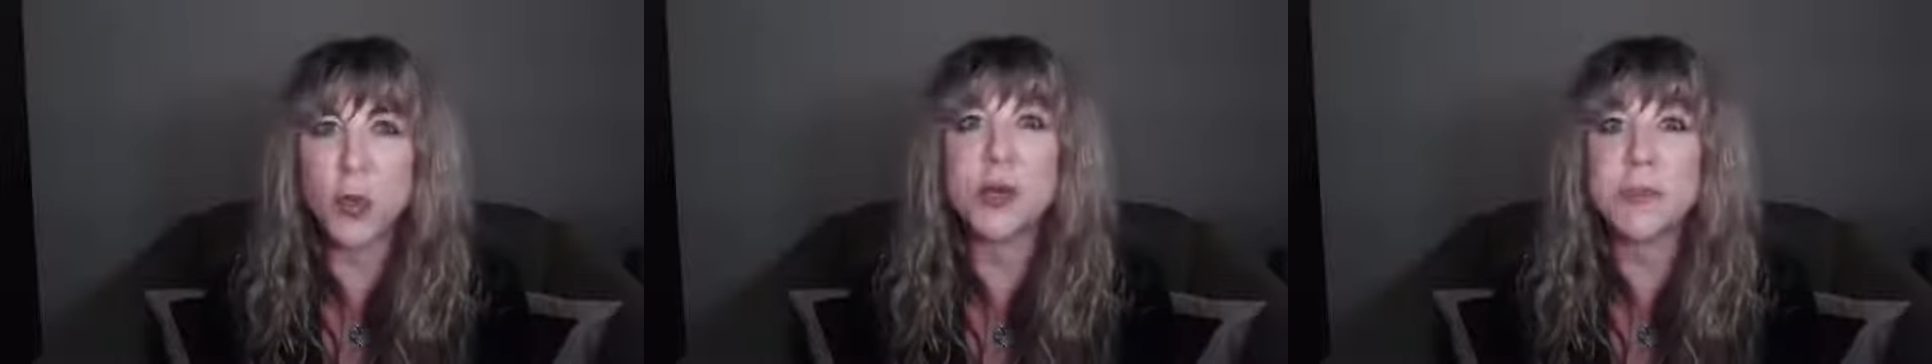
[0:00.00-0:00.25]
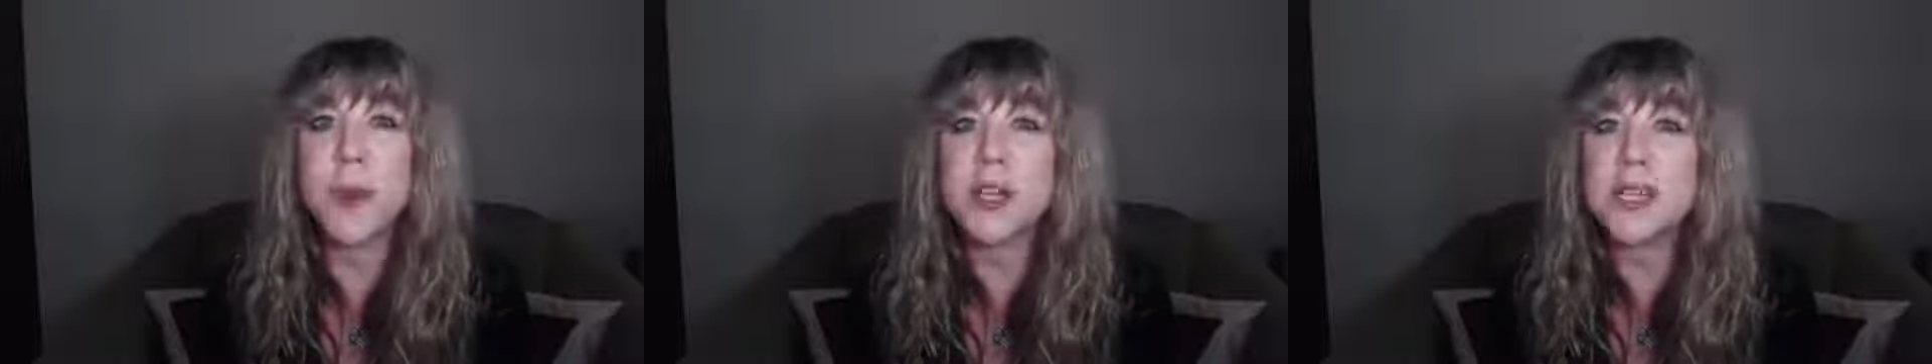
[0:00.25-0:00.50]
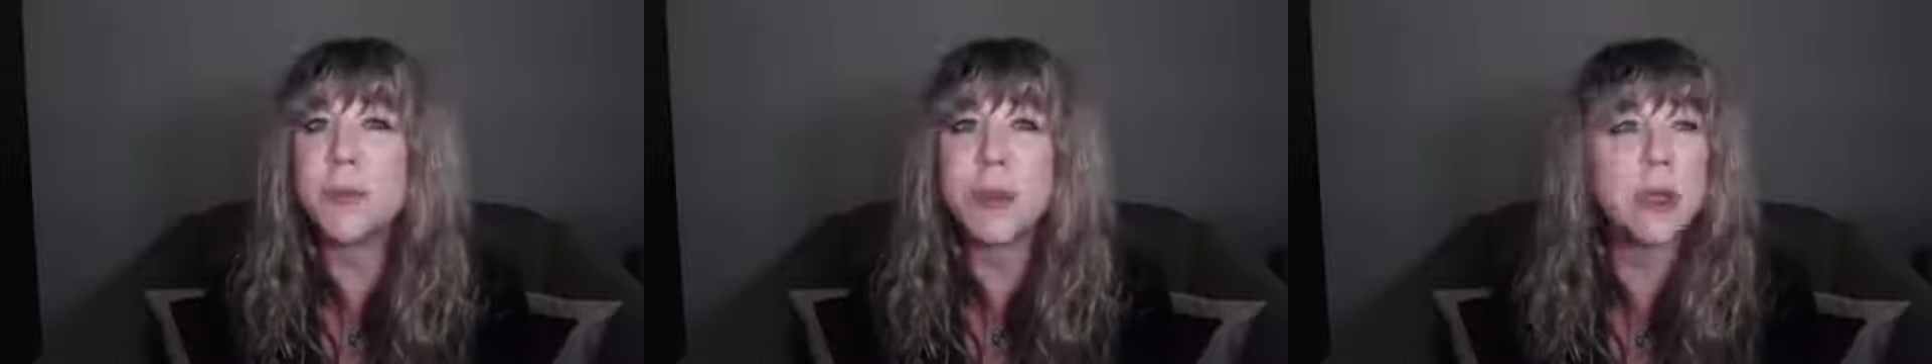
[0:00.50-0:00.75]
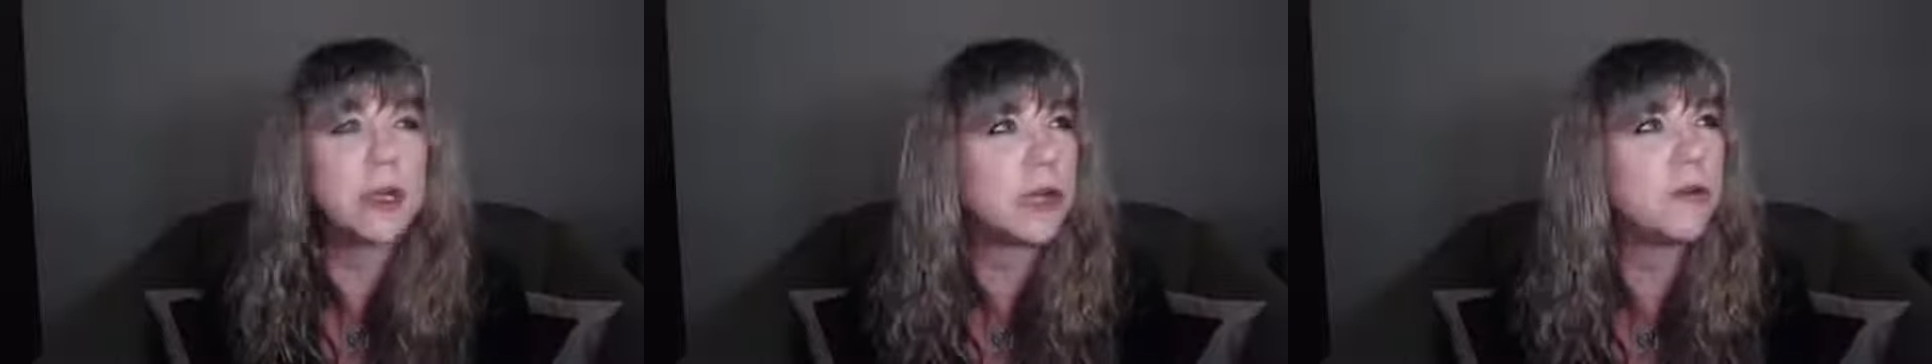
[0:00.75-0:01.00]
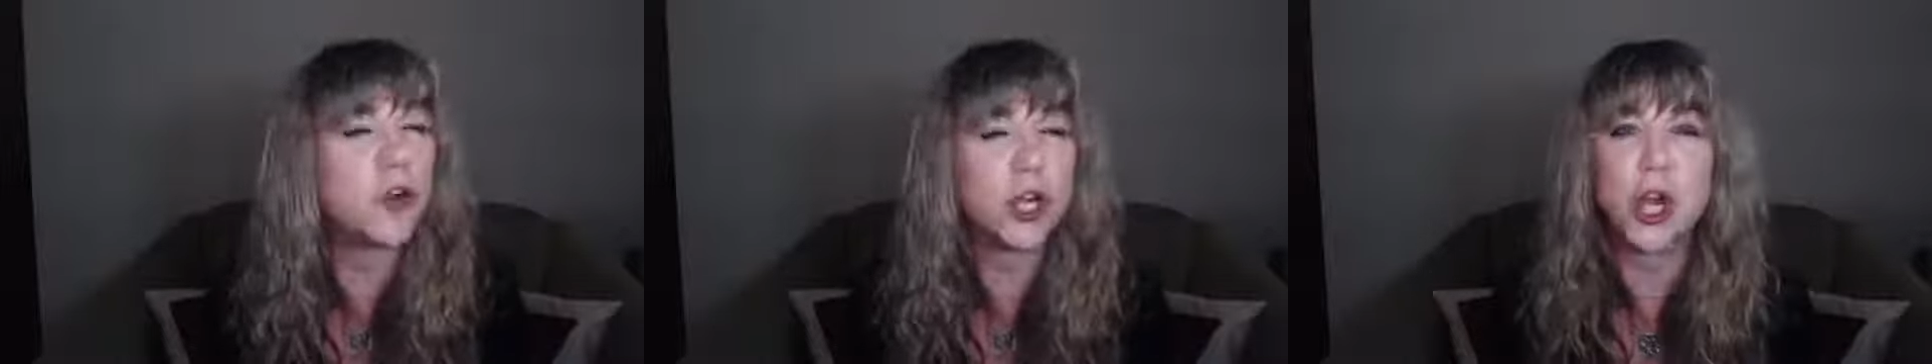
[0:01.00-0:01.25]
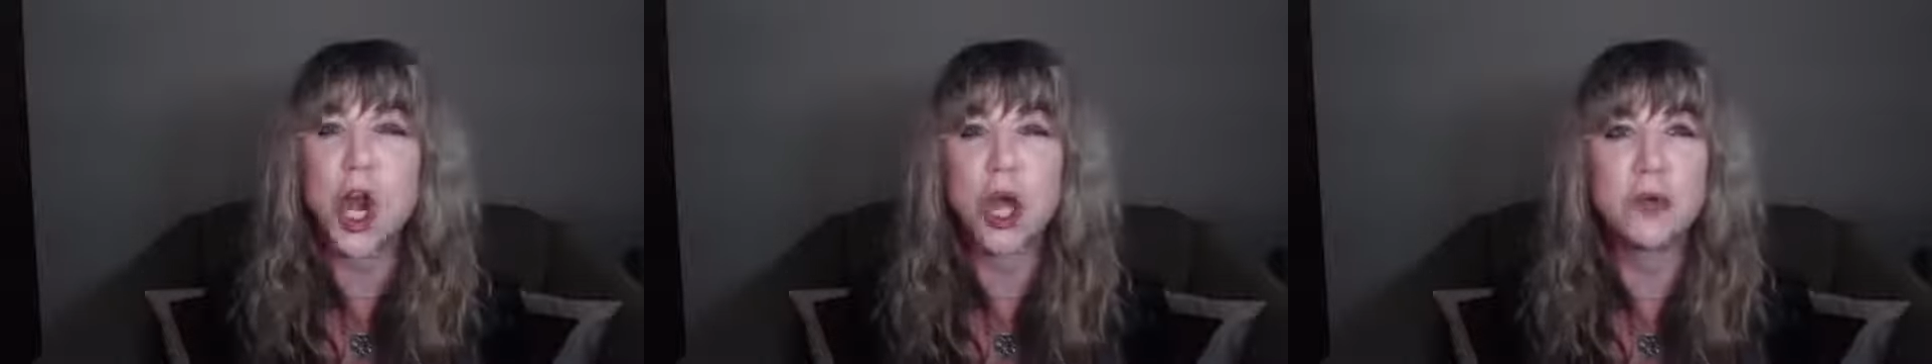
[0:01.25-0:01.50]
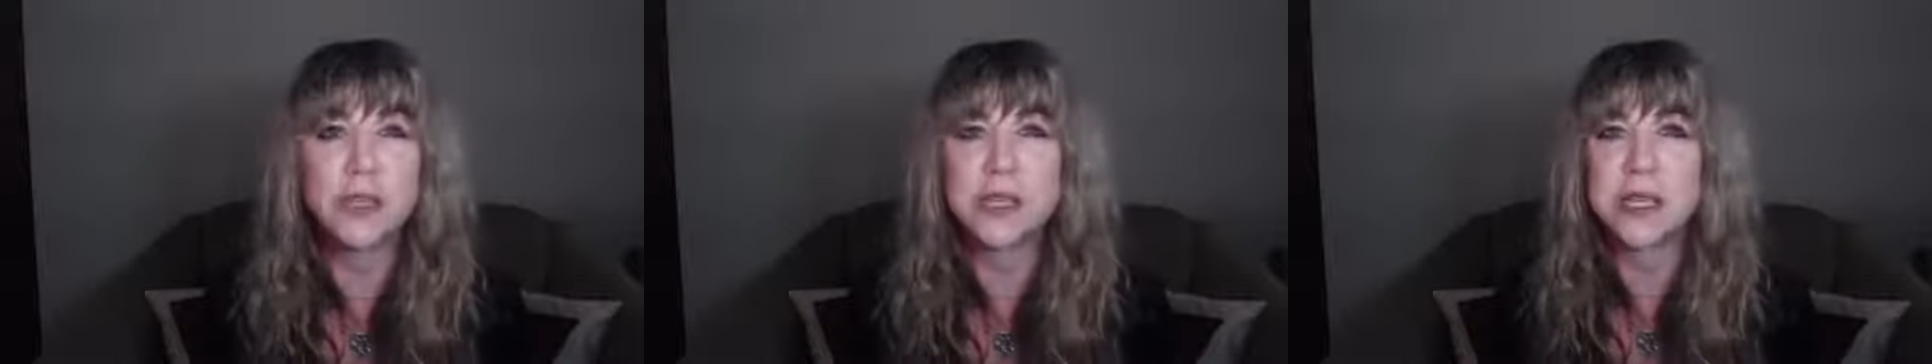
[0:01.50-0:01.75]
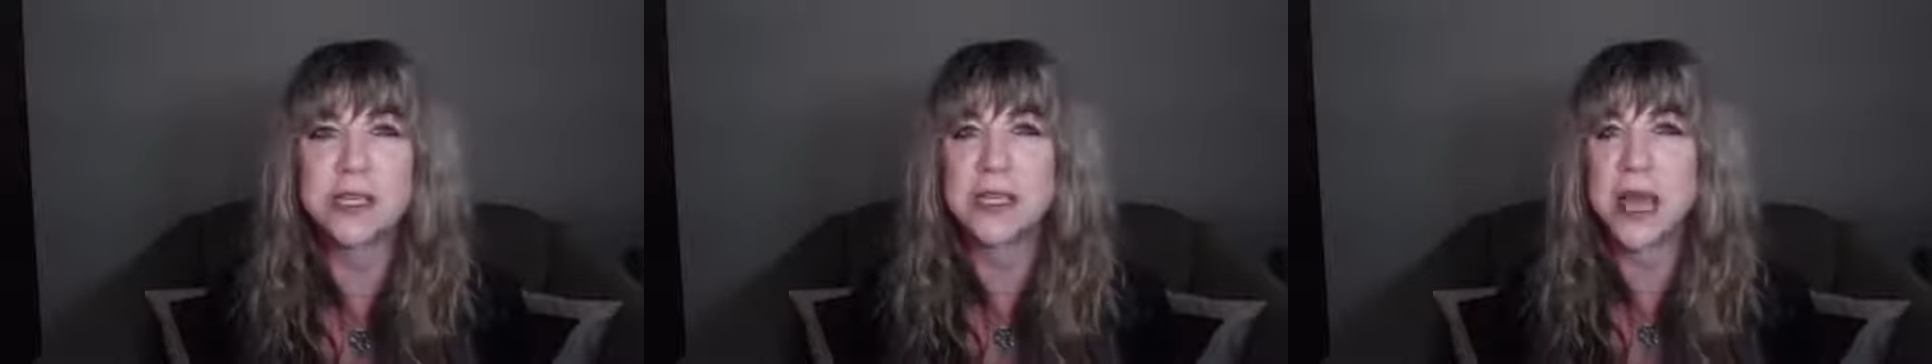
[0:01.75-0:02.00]
responsibility for your own
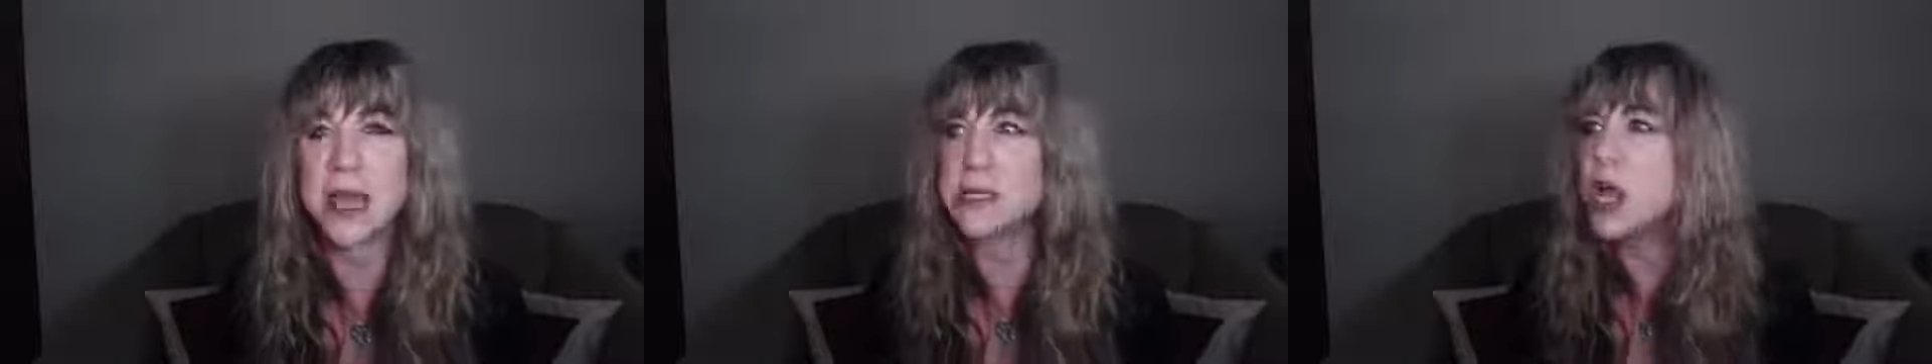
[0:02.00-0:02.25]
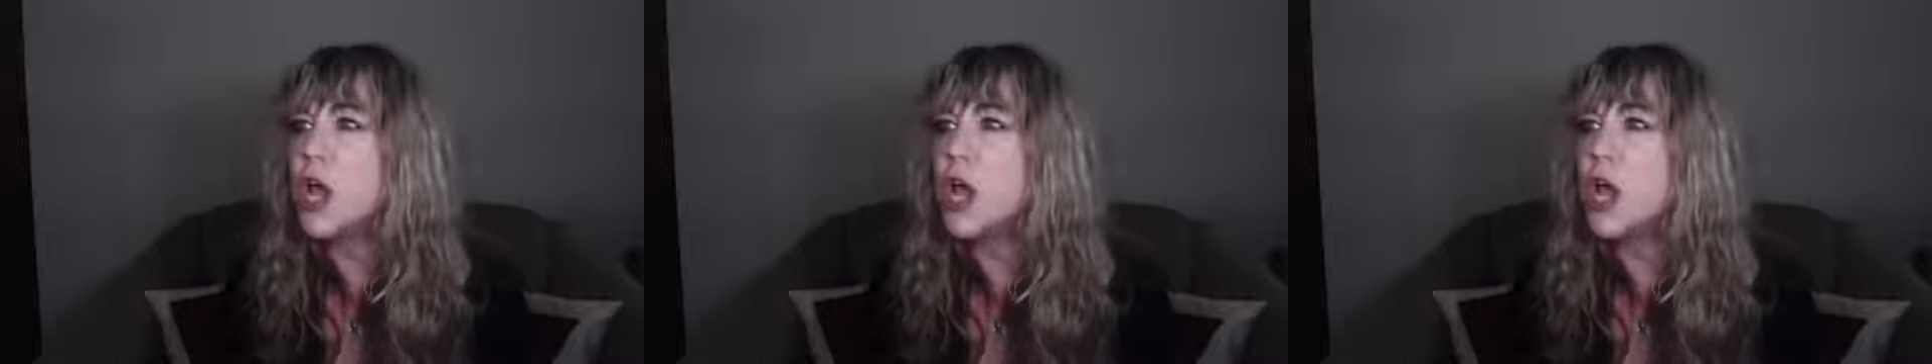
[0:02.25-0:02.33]
success,